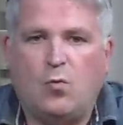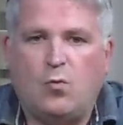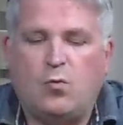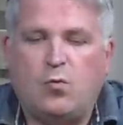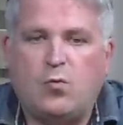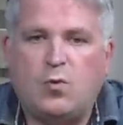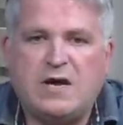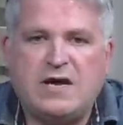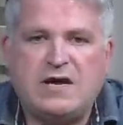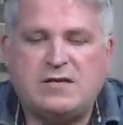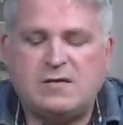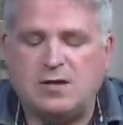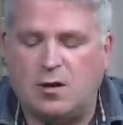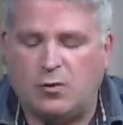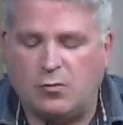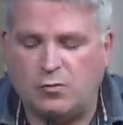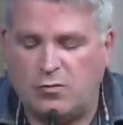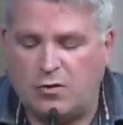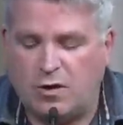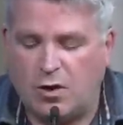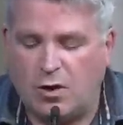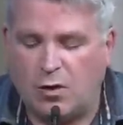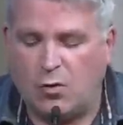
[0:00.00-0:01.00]
We
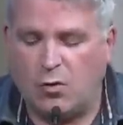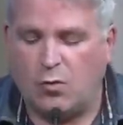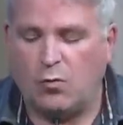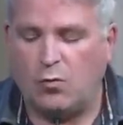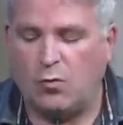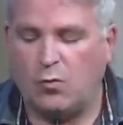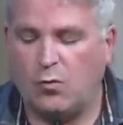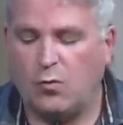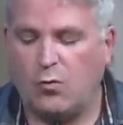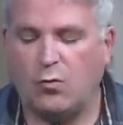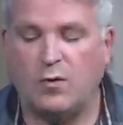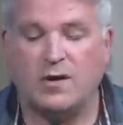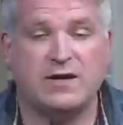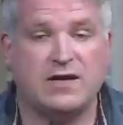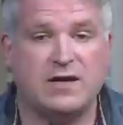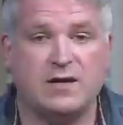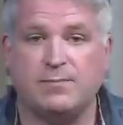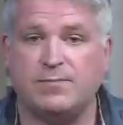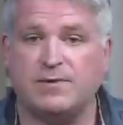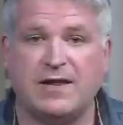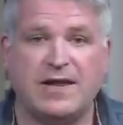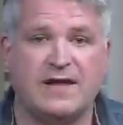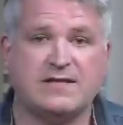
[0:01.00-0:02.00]
don't know what he
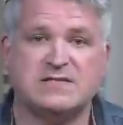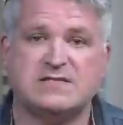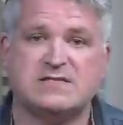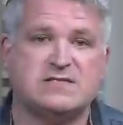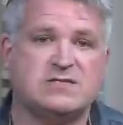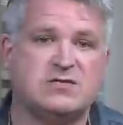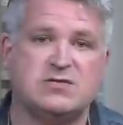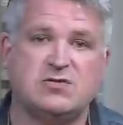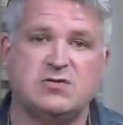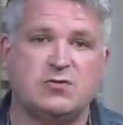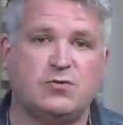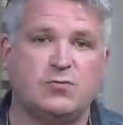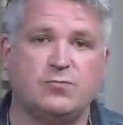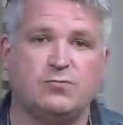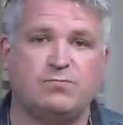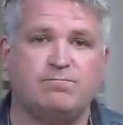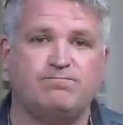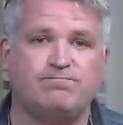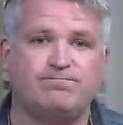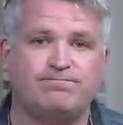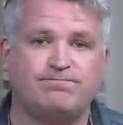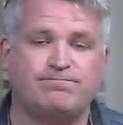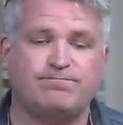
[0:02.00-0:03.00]
plans to do.
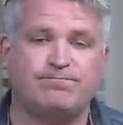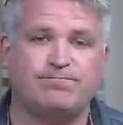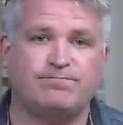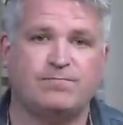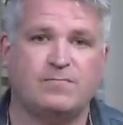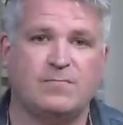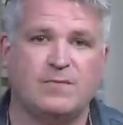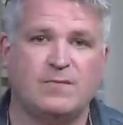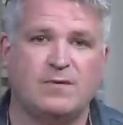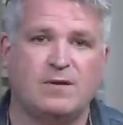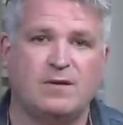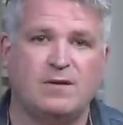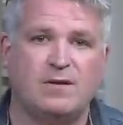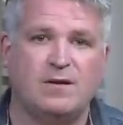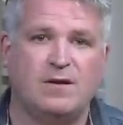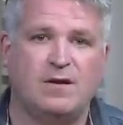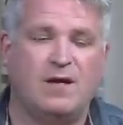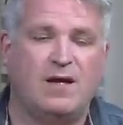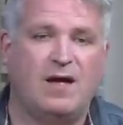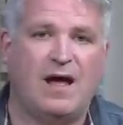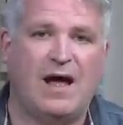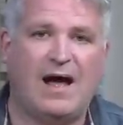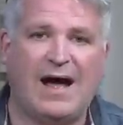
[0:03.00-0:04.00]

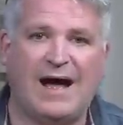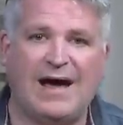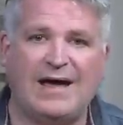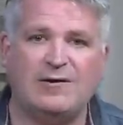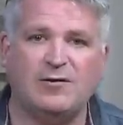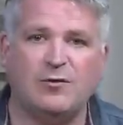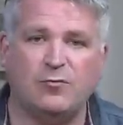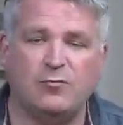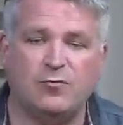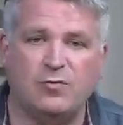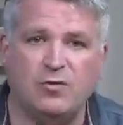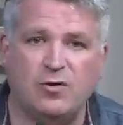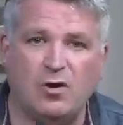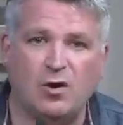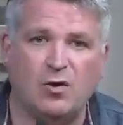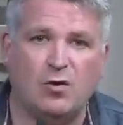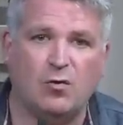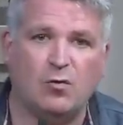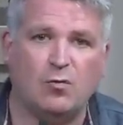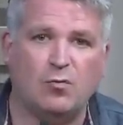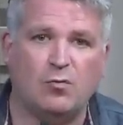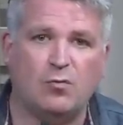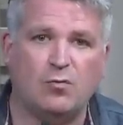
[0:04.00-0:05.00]
I don't
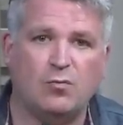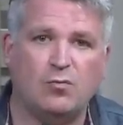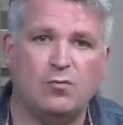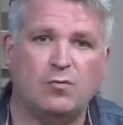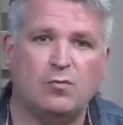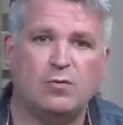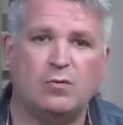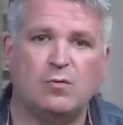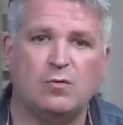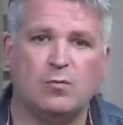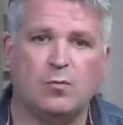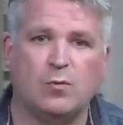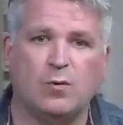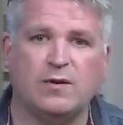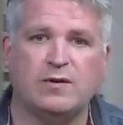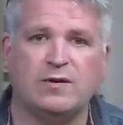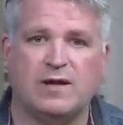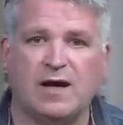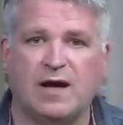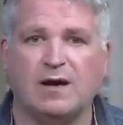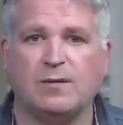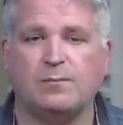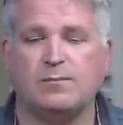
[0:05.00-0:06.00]
know what
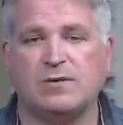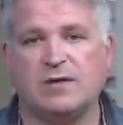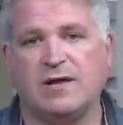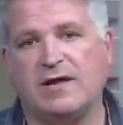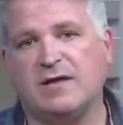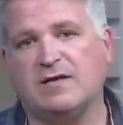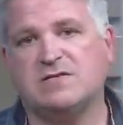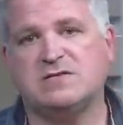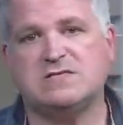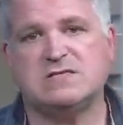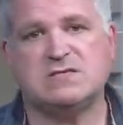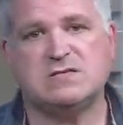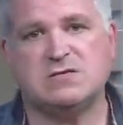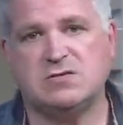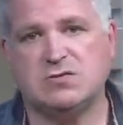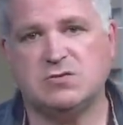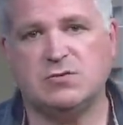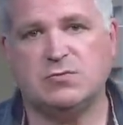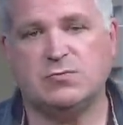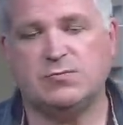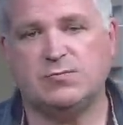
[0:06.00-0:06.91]
God plans to do.